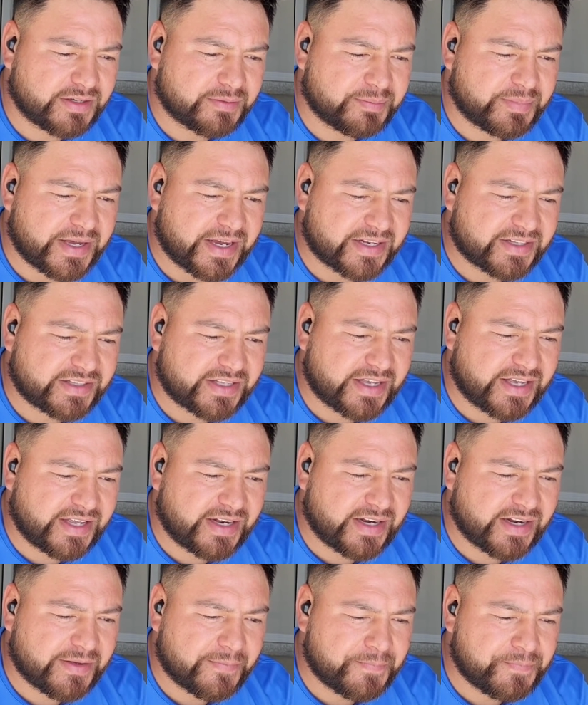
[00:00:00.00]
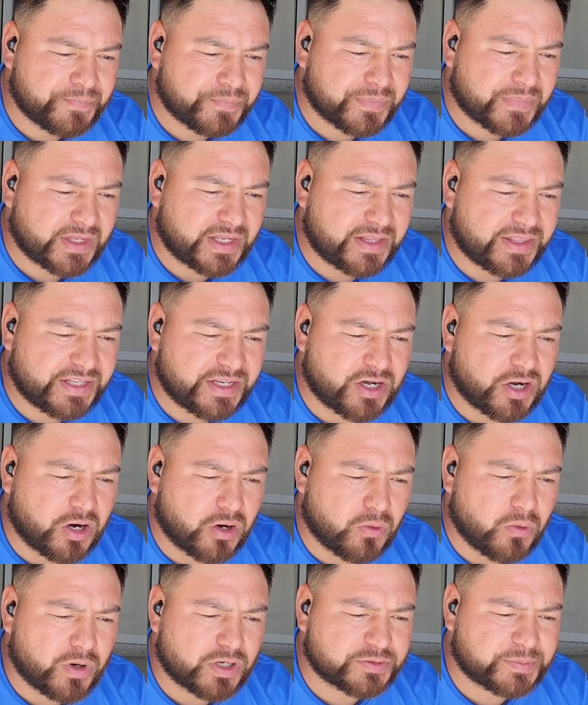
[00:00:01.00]
Back then, the
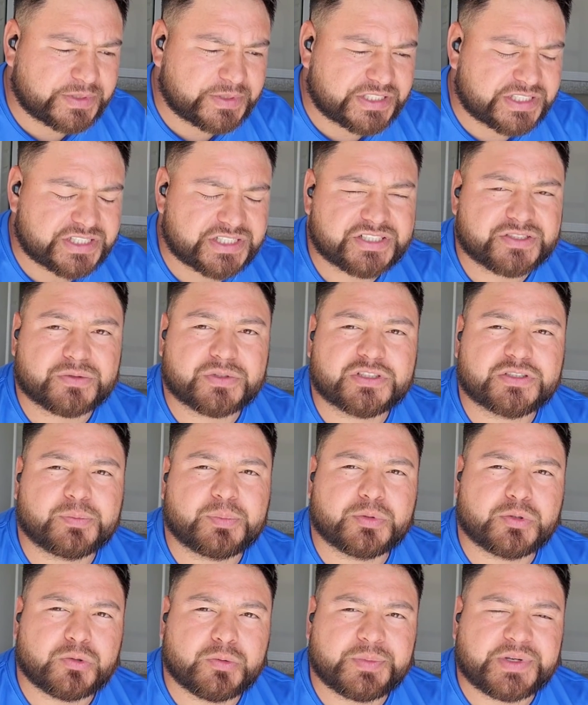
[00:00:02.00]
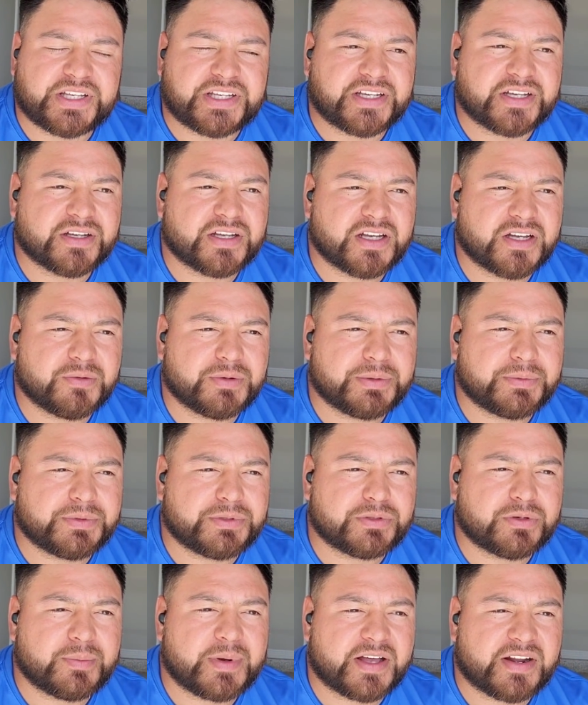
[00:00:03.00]
car wash business was booming. We would
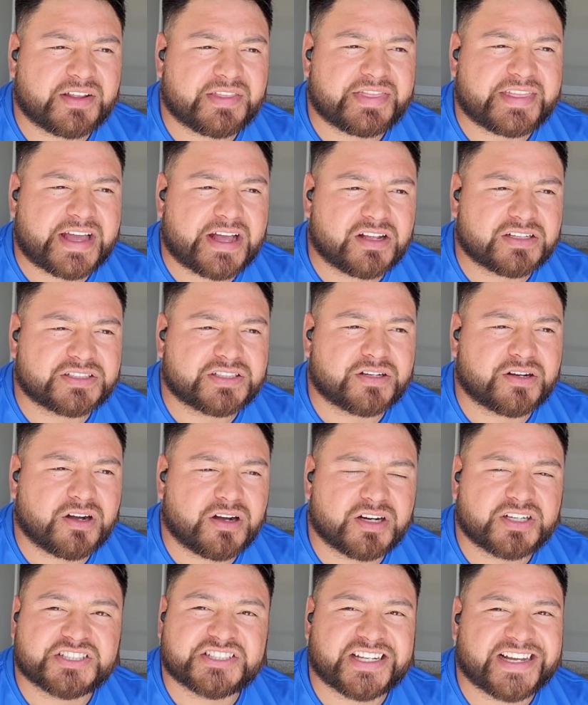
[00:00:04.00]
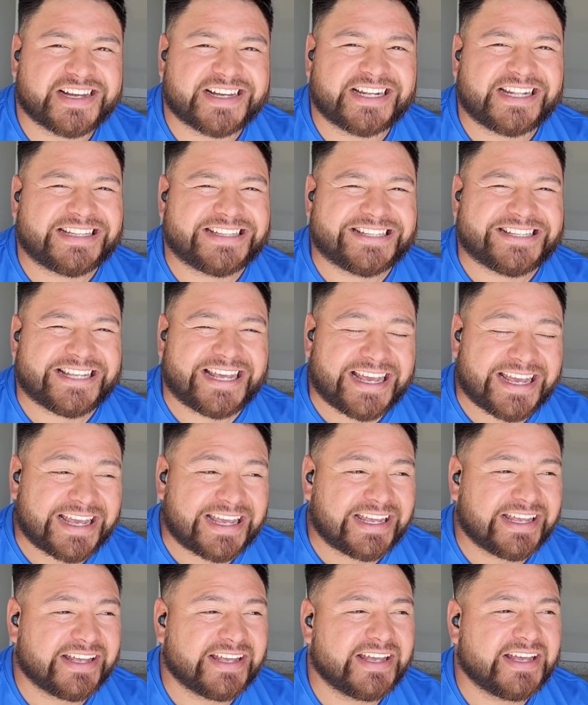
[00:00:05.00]
do about 1,000 cars a
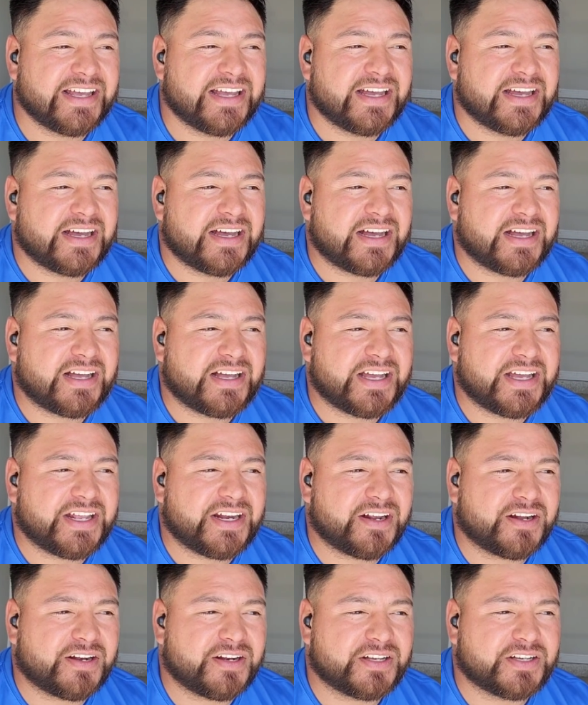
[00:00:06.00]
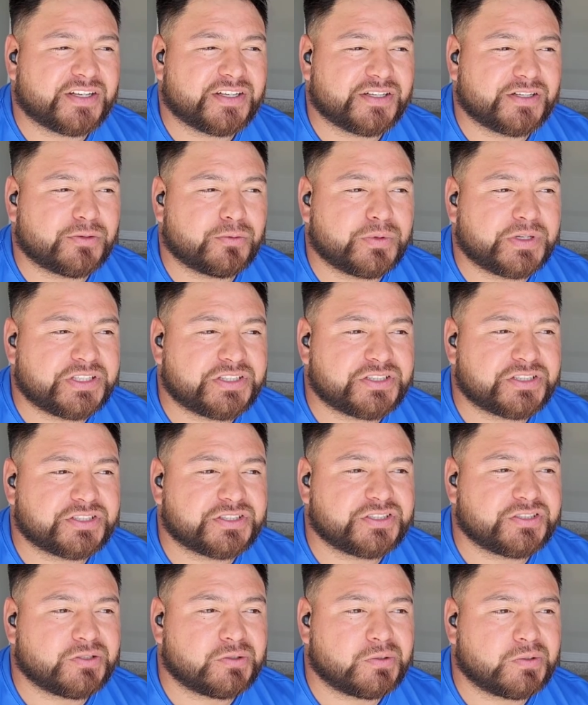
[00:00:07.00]
day. And on a good winter
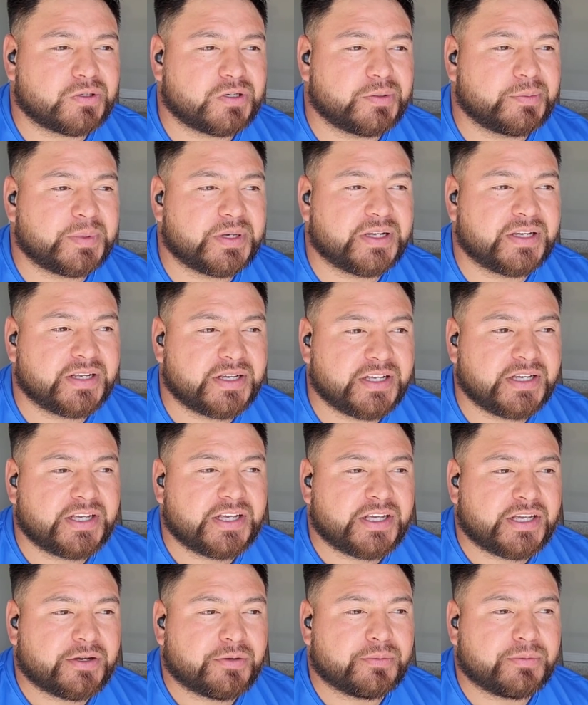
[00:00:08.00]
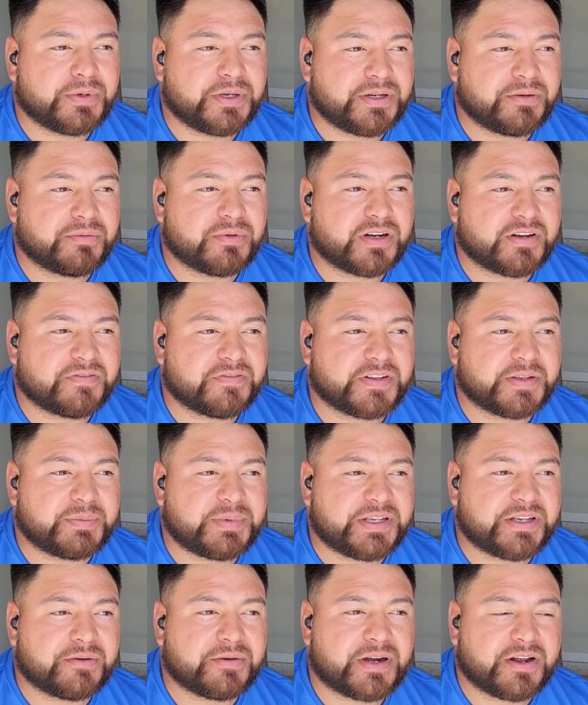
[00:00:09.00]
storm, we'd roughly
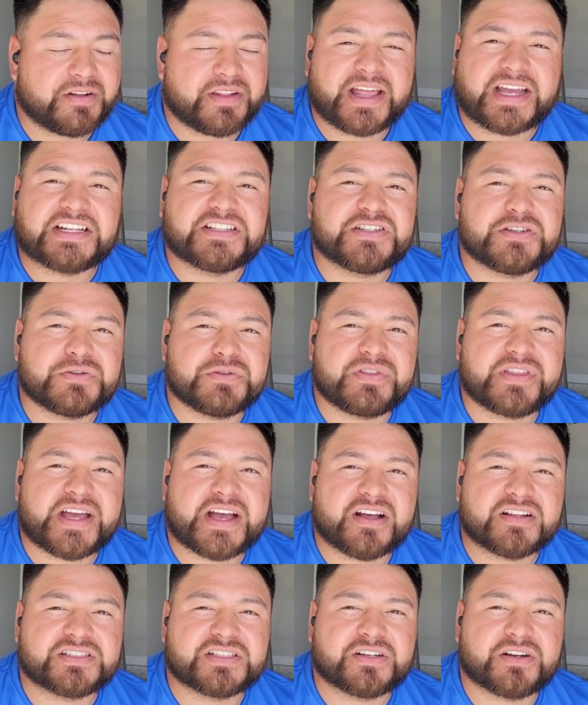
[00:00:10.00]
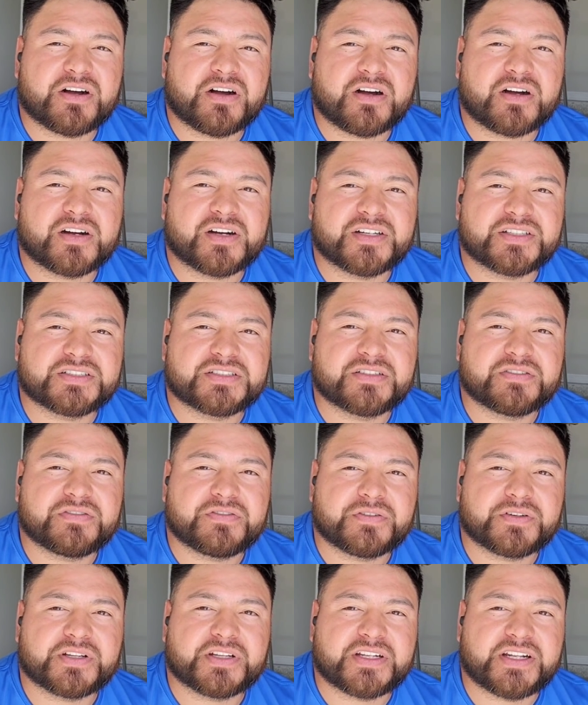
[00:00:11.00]
be around like 2,000 cars
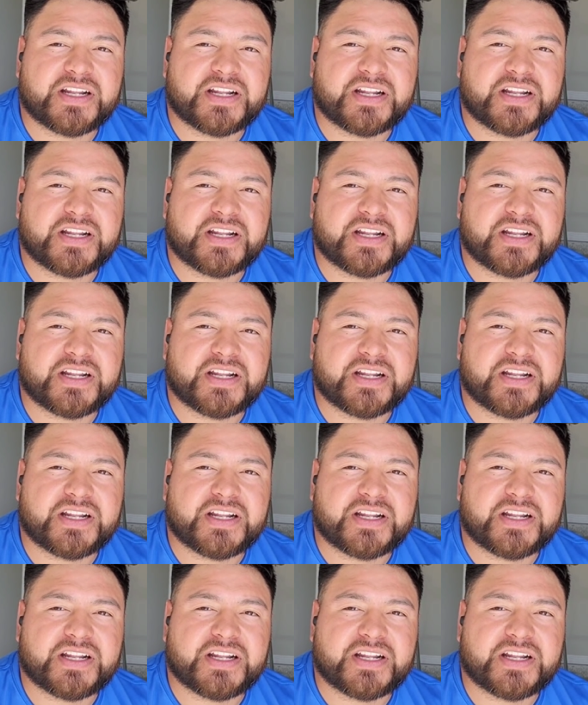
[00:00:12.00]
for the